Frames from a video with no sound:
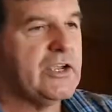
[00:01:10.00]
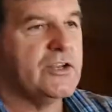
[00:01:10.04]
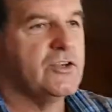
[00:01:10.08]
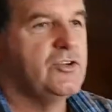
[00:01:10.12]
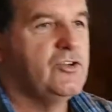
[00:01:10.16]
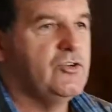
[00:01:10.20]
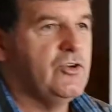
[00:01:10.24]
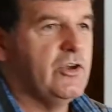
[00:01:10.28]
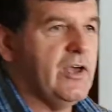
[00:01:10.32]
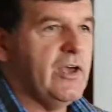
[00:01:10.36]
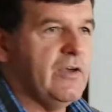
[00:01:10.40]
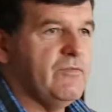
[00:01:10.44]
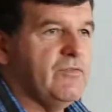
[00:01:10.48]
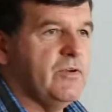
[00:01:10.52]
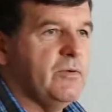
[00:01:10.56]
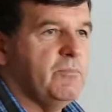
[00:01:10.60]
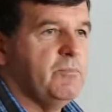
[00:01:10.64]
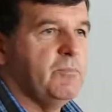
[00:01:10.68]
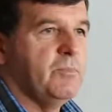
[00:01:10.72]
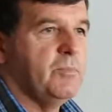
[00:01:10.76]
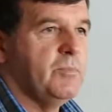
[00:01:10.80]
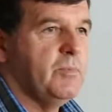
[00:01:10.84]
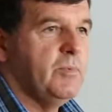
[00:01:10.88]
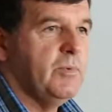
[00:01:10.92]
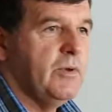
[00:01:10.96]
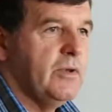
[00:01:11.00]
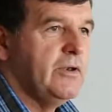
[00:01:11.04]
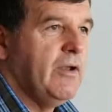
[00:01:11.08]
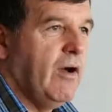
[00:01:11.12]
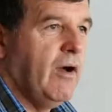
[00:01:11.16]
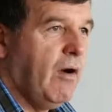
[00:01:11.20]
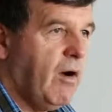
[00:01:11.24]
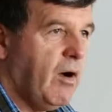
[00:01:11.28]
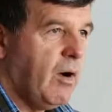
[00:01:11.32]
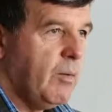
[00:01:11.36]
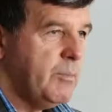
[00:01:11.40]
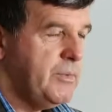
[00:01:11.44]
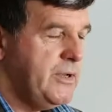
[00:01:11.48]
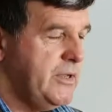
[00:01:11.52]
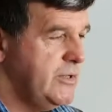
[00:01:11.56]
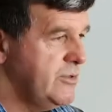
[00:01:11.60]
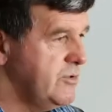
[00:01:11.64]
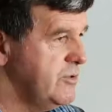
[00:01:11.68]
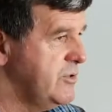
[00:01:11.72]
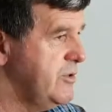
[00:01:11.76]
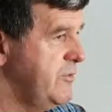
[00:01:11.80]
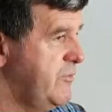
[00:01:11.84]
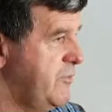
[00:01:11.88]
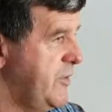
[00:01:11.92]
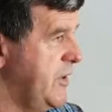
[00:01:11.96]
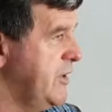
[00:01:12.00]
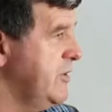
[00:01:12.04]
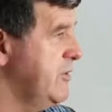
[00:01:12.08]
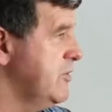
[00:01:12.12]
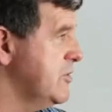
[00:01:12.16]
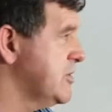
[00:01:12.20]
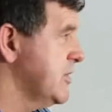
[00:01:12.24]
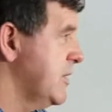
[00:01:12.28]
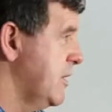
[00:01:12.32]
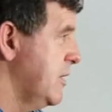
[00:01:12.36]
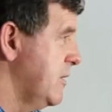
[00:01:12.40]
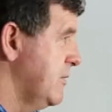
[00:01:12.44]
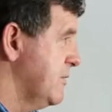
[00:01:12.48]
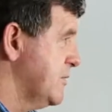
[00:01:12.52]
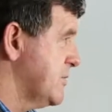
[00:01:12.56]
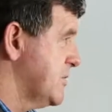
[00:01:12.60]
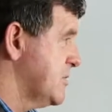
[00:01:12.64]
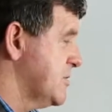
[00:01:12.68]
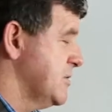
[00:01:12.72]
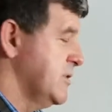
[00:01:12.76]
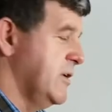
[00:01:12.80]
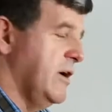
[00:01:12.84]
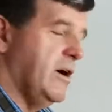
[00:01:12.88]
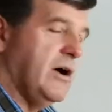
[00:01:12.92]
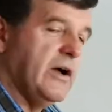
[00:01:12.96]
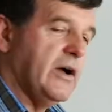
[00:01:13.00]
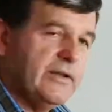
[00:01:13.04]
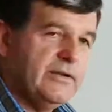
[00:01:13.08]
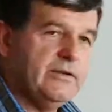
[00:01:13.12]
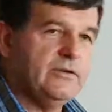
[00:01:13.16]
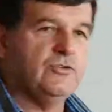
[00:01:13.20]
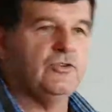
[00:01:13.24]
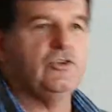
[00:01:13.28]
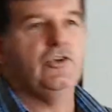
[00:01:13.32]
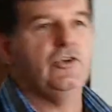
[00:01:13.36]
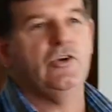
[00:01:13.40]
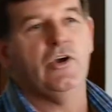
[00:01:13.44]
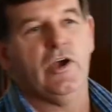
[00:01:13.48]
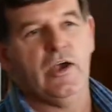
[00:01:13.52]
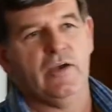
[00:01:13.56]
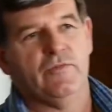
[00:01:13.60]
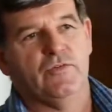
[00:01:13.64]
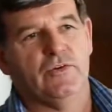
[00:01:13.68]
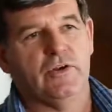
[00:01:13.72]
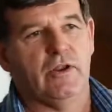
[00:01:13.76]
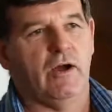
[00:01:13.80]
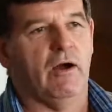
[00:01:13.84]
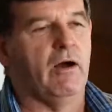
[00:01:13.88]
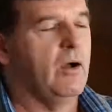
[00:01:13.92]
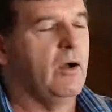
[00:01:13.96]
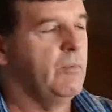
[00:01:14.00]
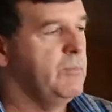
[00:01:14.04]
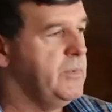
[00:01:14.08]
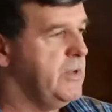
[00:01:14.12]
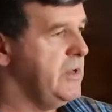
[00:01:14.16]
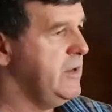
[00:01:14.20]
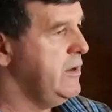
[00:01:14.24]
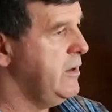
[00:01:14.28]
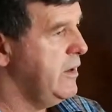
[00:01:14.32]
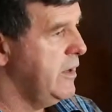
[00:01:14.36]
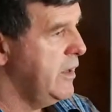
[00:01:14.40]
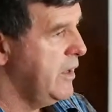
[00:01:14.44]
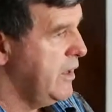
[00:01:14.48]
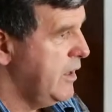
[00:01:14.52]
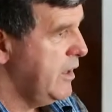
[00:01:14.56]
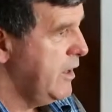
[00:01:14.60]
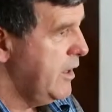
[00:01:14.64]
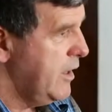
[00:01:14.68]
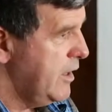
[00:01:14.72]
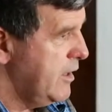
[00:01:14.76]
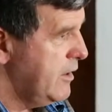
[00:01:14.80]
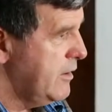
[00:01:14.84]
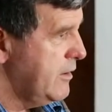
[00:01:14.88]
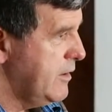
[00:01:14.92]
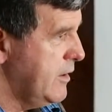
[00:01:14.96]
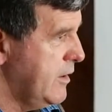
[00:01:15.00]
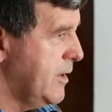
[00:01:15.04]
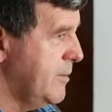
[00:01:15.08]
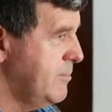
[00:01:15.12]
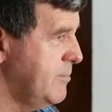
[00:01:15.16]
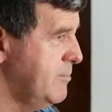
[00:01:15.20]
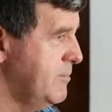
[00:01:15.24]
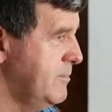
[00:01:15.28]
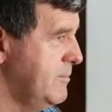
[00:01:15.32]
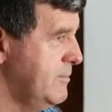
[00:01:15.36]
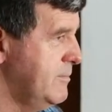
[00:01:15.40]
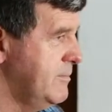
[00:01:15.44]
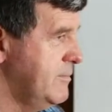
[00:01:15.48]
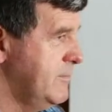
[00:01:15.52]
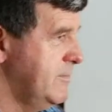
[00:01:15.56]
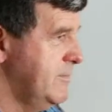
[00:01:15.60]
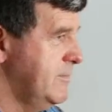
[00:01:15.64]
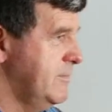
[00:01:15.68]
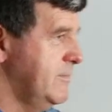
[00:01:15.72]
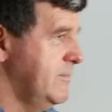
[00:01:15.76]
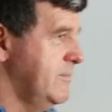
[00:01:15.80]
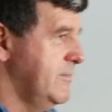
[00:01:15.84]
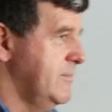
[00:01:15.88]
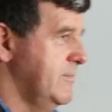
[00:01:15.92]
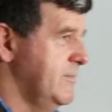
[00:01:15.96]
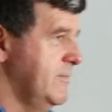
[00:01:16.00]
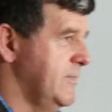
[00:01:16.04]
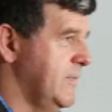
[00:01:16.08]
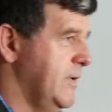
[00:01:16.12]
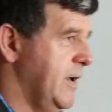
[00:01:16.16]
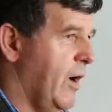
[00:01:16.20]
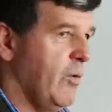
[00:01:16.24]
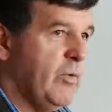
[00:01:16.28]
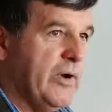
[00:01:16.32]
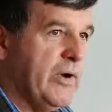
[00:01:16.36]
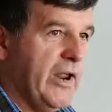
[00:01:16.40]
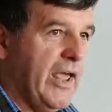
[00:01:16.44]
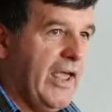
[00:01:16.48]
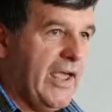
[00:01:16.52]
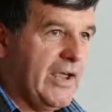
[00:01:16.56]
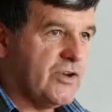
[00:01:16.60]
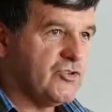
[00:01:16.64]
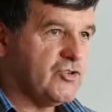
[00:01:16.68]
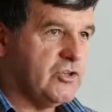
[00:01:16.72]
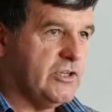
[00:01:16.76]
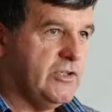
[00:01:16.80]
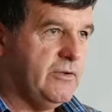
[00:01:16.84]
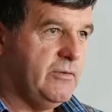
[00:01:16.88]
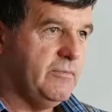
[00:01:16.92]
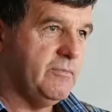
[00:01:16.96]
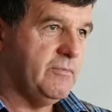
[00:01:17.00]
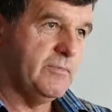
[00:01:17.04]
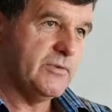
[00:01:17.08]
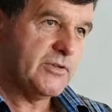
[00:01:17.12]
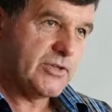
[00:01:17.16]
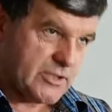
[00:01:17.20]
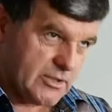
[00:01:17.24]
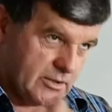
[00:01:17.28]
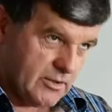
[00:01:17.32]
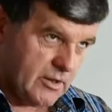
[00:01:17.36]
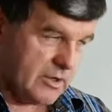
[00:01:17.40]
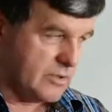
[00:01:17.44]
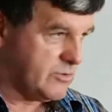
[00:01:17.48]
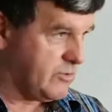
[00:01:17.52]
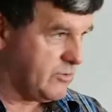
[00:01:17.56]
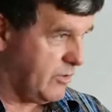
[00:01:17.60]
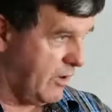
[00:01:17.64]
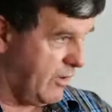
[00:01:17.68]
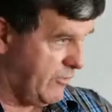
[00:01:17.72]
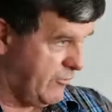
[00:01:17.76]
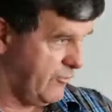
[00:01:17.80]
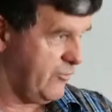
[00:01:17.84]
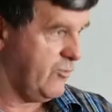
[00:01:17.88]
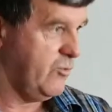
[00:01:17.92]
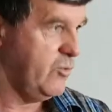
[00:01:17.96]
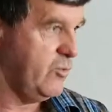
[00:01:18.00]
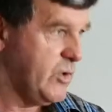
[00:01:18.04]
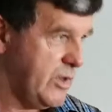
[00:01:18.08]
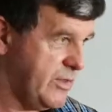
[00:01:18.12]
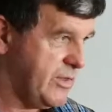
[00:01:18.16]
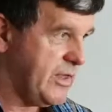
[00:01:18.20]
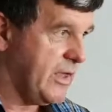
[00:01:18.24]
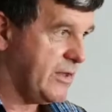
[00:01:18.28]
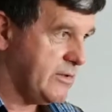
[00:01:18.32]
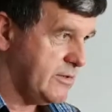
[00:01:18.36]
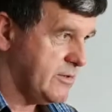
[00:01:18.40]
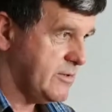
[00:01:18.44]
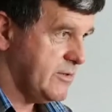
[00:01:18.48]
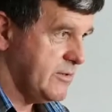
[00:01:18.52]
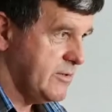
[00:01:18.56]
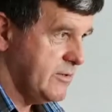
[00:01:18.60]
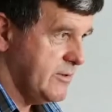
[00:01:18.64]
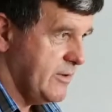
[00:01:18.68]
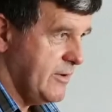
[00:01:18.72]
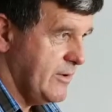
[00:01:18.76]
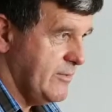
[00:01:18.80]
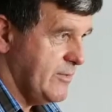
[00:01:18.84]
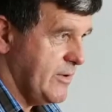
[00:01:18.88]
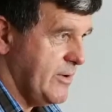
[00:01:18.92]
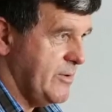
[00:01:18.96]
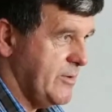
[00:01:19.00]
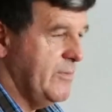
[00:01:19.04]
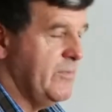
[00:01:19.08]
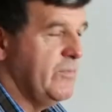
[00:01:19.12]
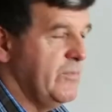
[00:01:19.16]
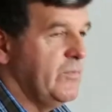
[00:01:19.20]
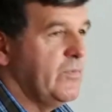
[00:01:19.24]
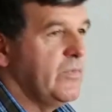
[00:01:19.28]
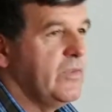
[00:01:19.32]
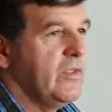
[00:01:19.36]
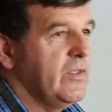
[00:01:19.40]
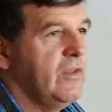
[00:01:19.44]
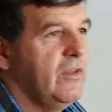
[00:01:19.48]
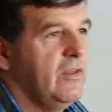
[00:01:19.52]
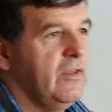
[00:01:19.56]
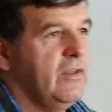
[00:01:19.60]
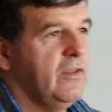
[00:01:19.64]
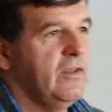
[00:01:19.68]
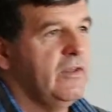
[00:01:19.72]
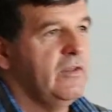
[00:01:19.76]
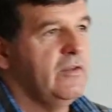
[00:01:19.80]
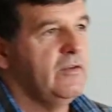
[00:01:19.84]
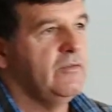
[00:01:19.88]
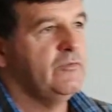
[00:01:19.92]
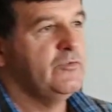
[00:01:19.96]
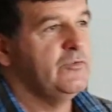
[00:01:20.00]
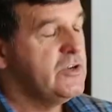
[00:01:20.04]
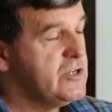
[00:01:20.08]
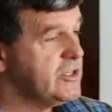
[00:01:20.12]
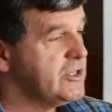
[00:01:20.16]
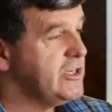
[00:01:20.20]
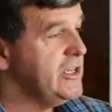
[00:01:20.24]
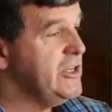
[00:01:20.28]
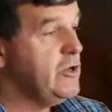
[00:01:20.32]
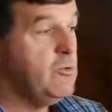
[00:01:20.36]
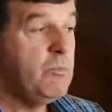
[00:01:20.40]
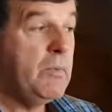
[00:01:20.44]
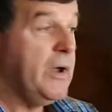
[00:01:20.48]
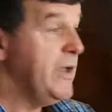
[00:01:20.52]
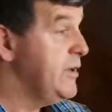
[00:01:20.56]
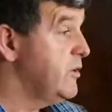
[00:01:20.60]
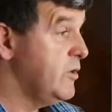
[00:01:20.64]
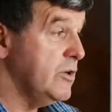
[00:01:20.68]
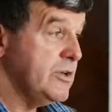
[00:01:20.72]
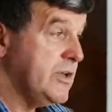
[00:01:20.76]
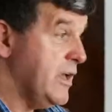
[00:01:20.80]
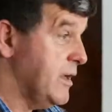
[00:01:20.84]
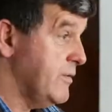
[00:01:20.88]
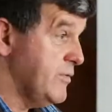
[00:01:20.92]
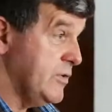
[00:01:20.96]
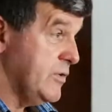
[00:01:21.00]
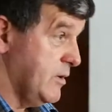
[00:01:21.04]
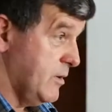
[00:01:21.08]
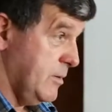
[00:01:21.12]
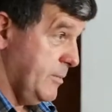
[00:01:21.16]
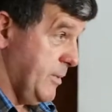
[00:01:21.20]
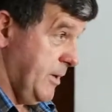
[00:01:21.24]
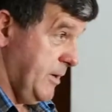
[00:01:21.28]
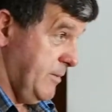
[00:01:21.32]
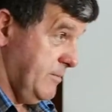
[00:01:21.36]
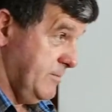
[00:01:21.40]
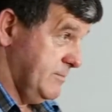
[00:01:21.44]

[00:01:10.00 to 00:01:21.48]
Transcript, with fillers: do you have a, an army to defend yourselves? Hein, do you have an army? Um, I want to actually start off with that, Ivo. Firstly, you may not have an army.